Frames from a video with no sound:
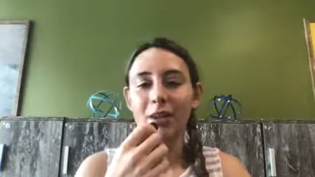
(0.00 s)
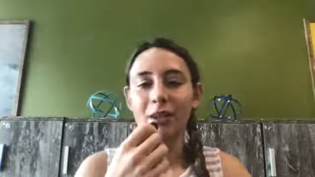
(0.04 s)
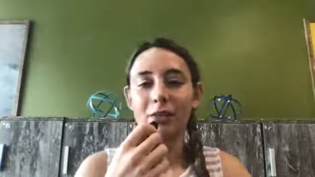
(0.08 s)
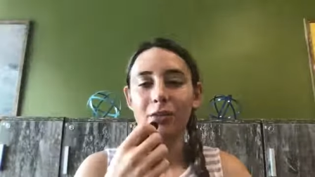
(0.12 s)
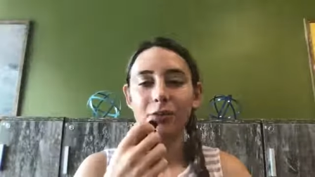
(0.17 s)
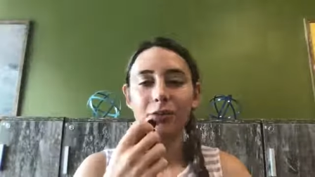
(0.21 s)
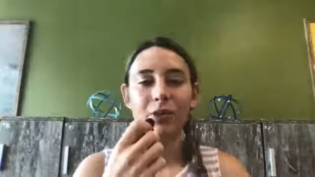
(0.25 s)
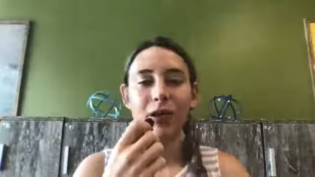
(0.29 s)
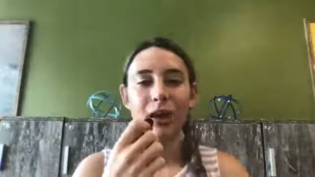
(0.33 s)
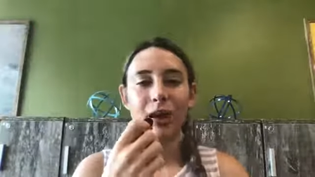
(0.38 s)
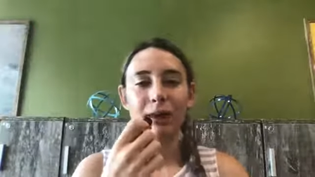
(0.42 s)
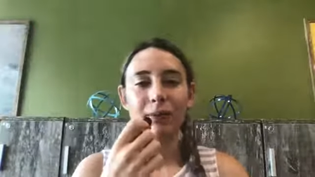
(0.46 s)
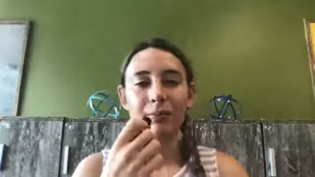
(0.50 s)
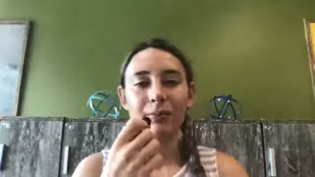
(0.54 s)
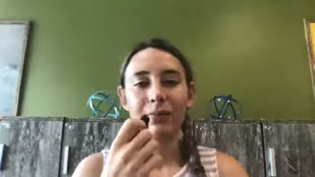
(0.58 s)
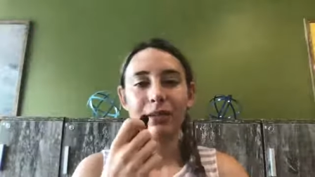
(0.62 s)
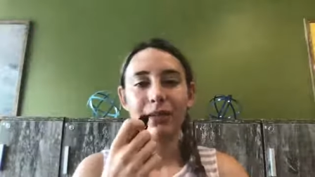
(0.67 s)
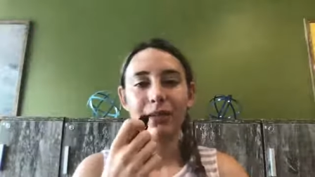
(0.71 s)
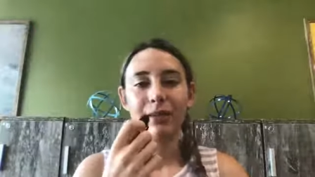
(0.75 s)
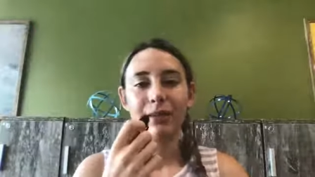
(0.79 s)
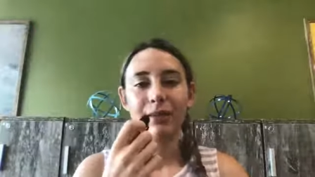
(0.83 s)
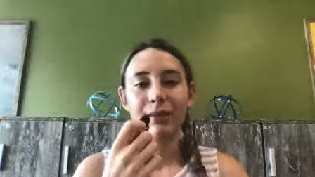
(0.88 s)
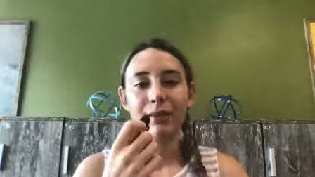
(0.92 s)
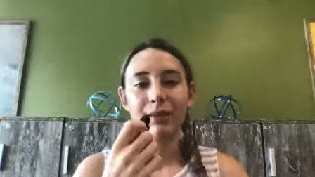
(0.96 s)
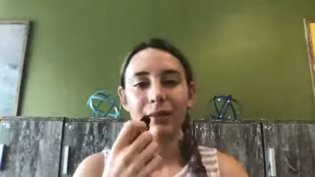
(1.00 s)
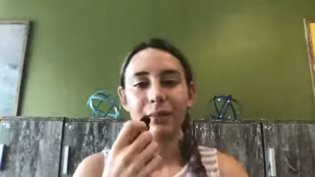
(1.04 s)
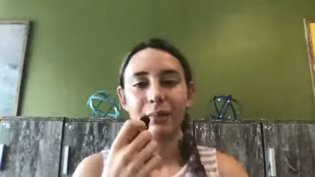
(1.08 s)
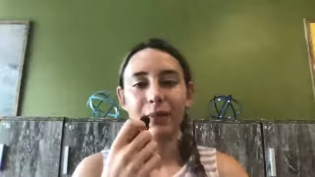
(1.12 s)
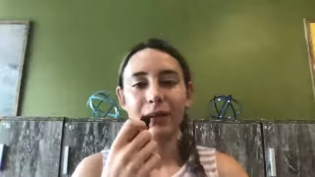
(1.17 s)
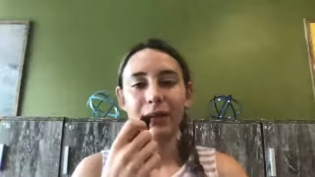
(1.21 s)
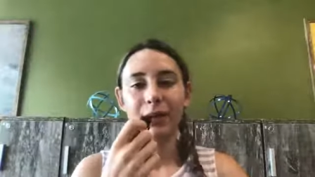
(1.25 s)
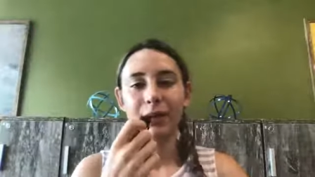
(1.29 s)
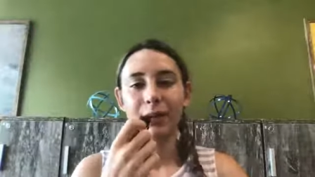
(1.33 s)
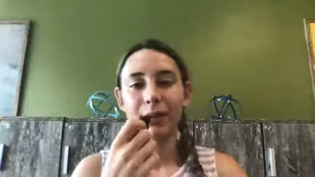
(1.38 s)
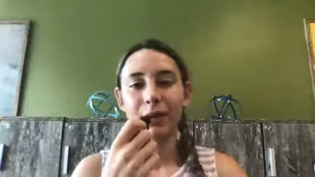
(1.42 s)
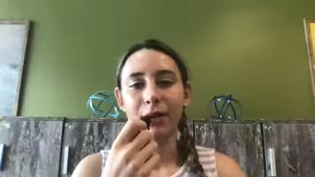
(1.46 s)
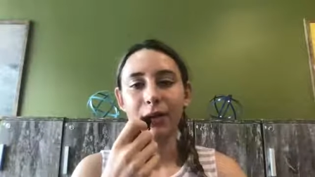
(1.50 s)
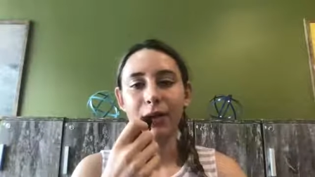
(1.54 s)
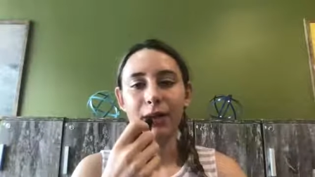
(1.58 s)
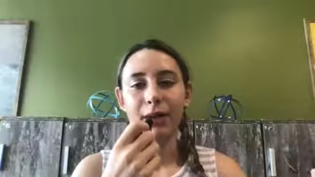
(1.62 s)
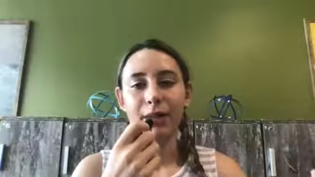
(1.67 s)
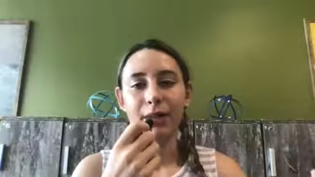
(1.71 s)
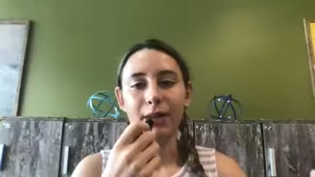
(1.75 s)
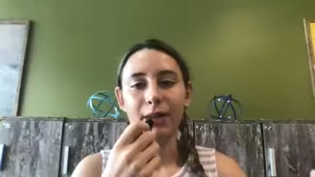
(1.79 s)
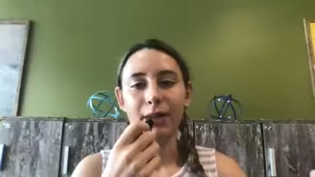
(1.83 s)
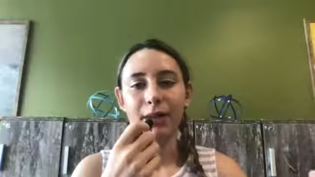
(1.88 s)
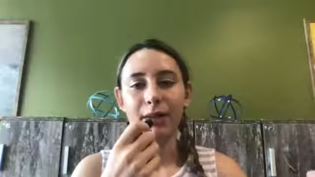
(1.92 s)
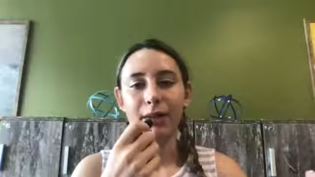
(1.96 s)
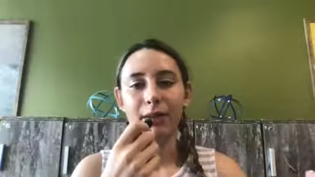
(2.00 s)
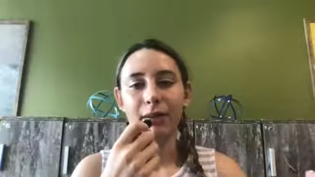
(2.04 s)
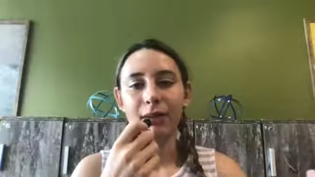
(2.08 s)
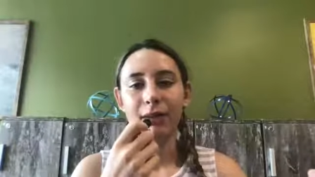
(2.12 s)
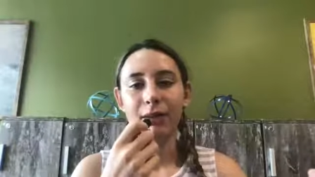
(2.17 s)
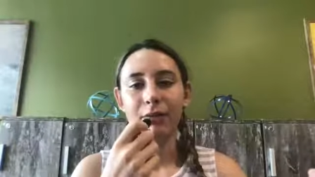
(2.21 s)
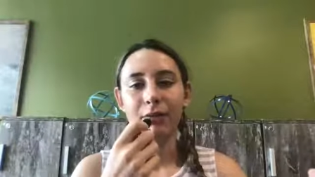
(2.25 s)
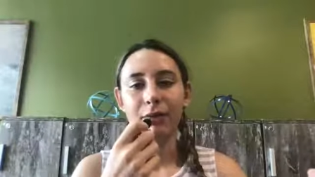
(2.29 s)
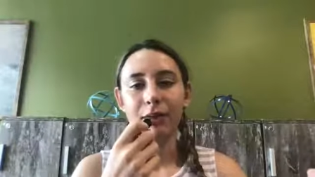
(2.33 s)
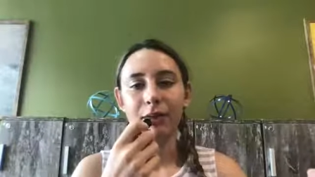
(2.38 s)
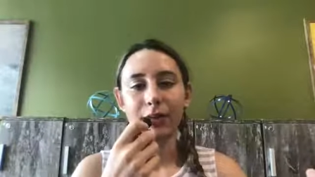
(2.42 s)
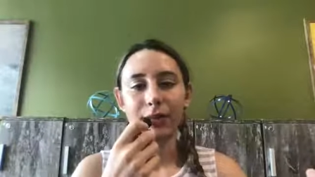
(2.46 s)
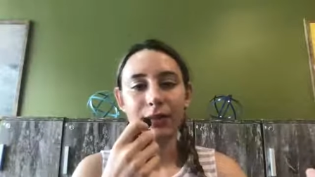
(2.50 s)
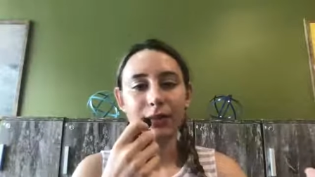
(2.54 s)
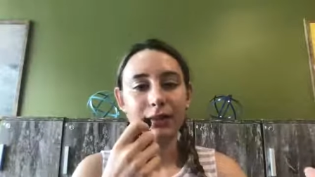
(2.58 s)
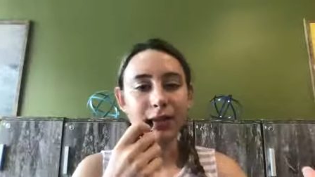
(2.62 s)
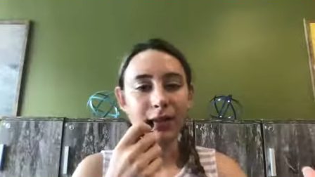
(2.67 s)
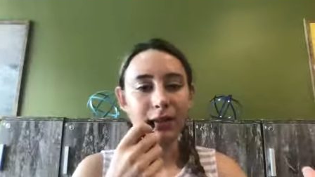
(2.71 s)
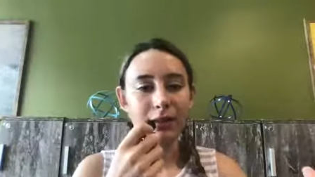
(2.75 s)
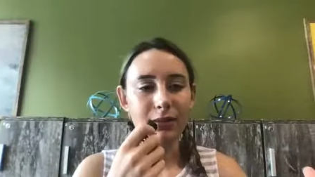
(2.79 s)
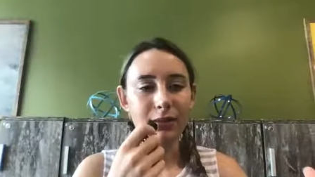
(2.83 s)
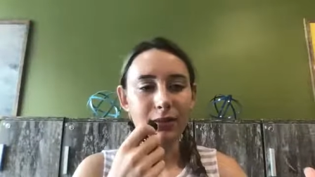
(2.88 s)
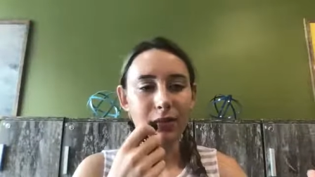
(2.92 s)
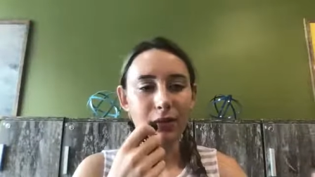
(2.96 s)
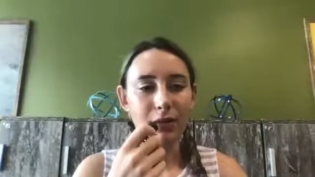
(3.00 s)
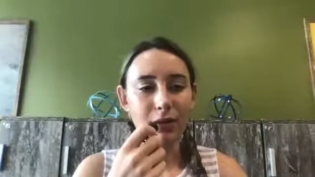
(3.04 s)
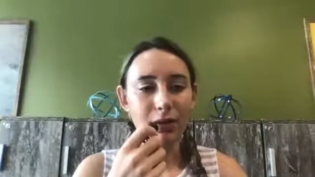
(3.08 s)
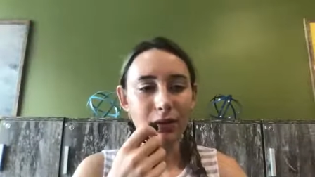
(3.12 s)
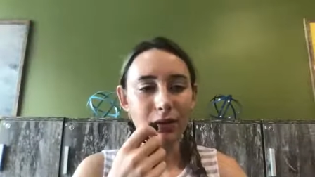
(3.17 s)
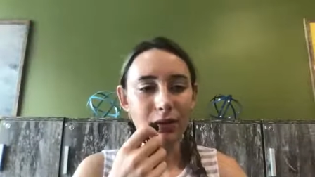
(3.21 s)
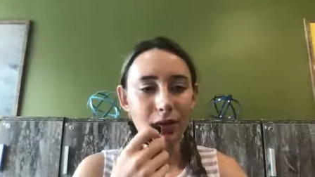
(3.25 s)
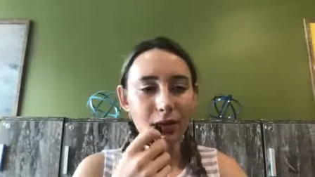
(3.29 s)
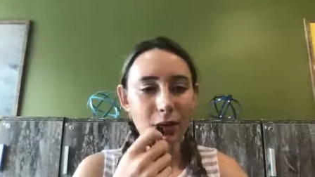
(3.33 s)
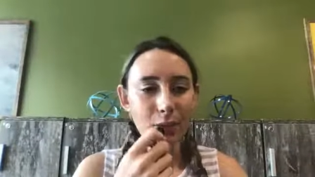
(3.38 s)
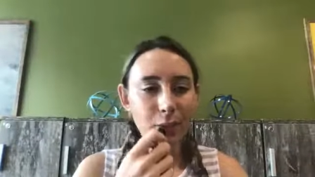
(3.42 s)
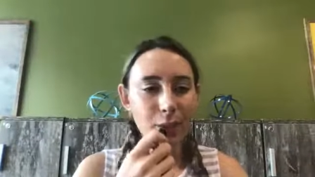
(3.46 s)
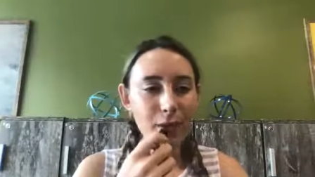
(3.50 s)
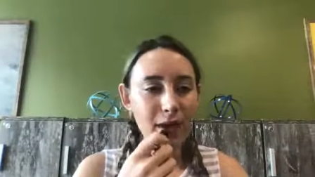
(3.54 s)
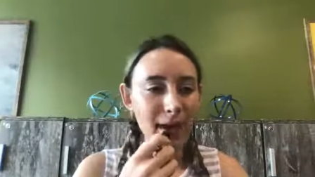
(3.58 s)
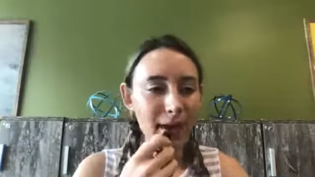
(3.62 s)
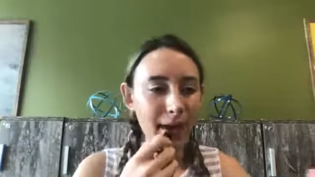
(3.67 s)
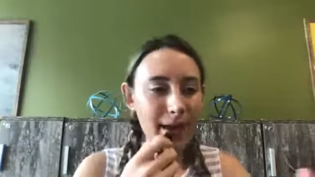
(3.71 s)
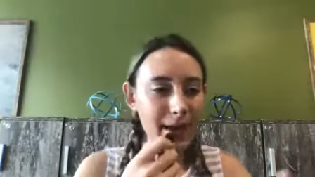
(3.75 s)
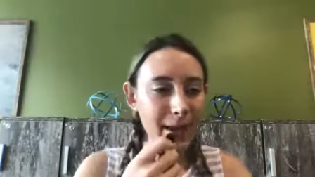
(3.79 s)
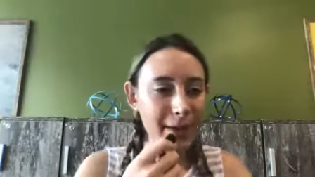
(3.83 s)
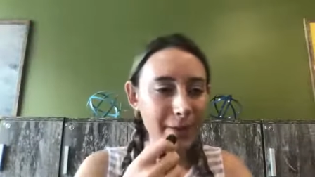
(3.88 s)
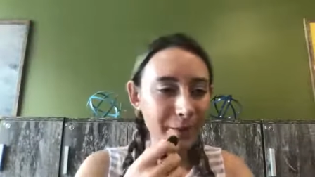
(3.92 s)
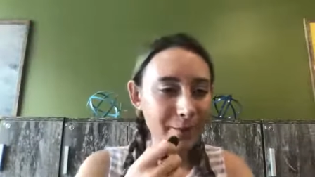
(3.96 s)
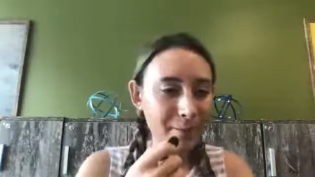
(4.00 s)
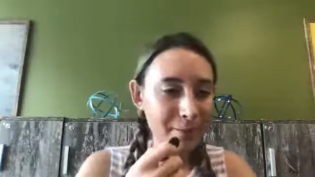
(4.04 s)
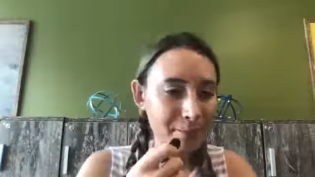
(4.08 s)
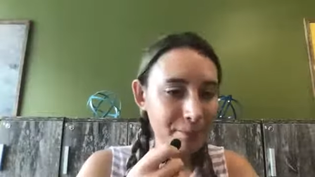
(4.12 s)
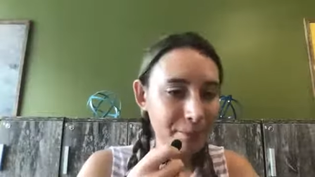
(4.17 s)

So trying to be the bigger person really does go a long way.